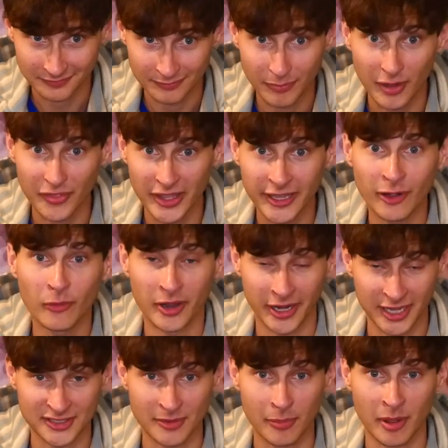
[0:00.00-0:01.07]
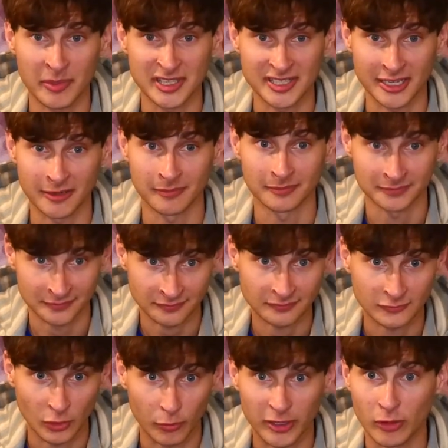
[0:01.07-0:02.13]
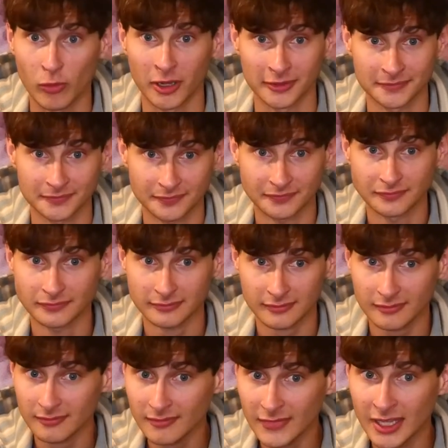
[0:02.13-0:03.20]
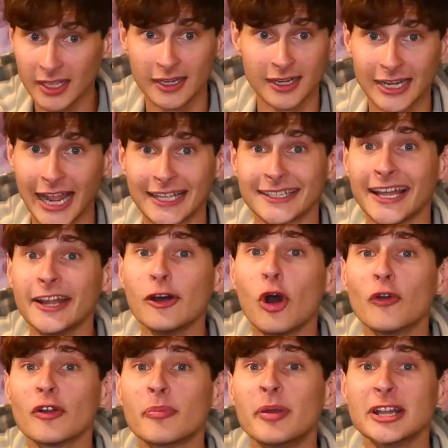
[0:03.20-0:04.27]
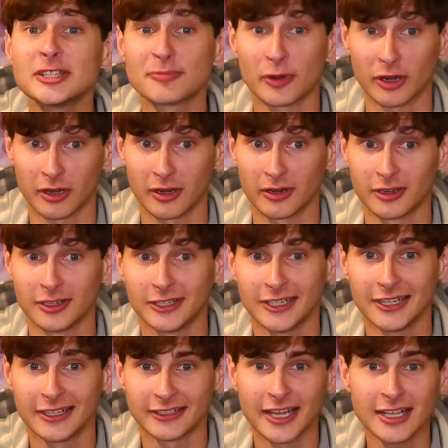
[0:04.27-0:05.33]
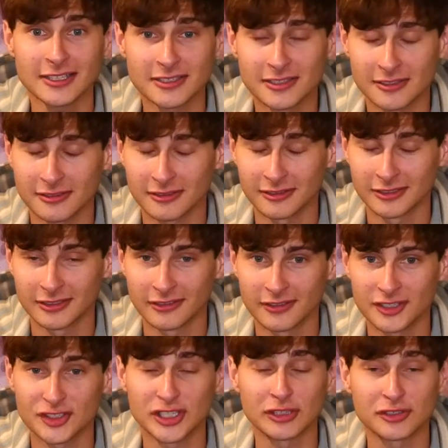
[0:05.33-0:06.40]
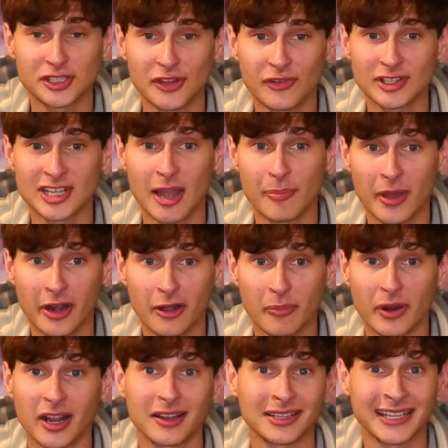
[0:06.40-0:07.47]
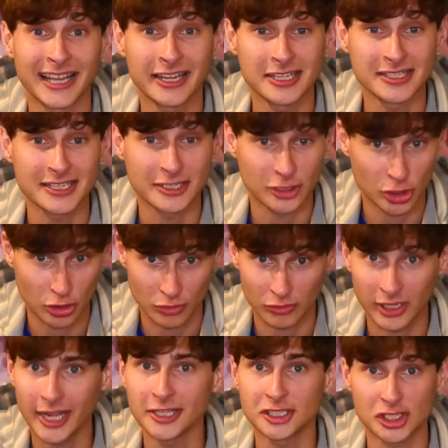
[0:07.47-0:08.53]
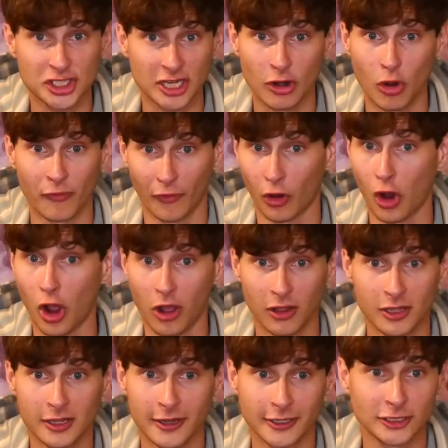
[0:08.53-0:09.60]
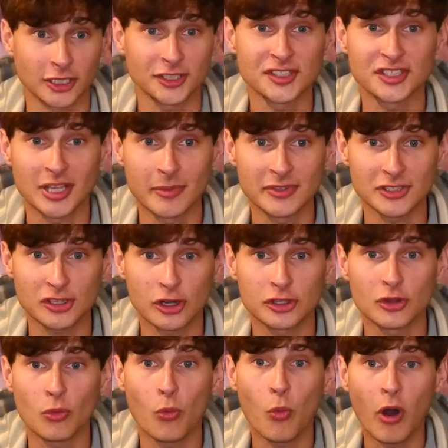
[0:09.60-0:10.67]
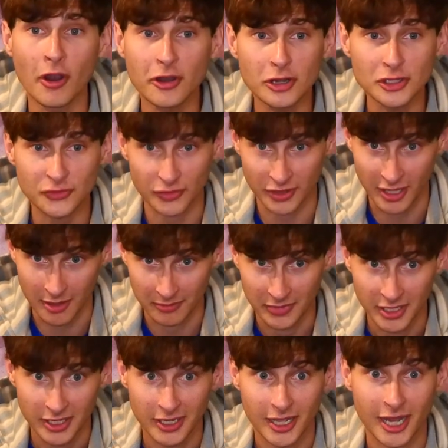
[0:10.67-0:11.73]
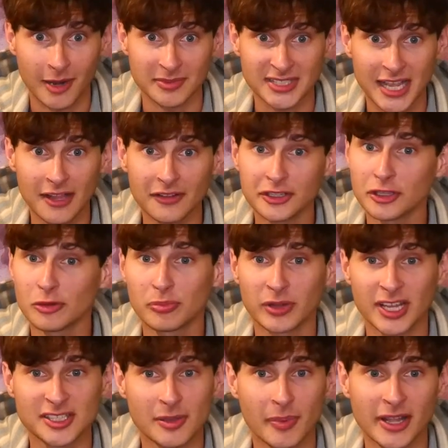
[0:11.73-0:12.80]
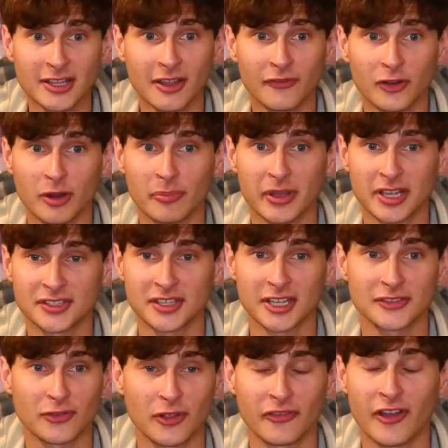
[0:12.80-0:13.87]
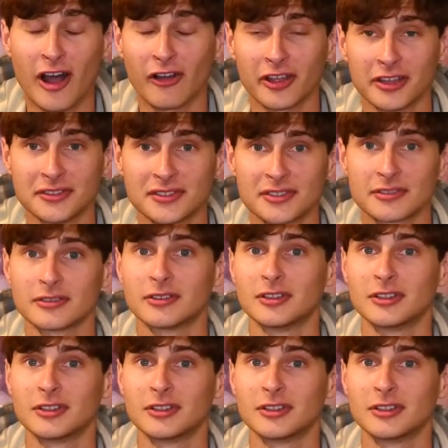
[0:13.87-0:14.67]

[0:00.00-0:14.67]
but they can win against a bummy team week 1. Atlanta over Pittsburgh. Yes, the Steelers defense got better, but Atlanta did too. Atlanta just did overall. Justin Simmons is going to do wonders for them. And I'm telling you, place a bet down for a pick 6 for the Falcons.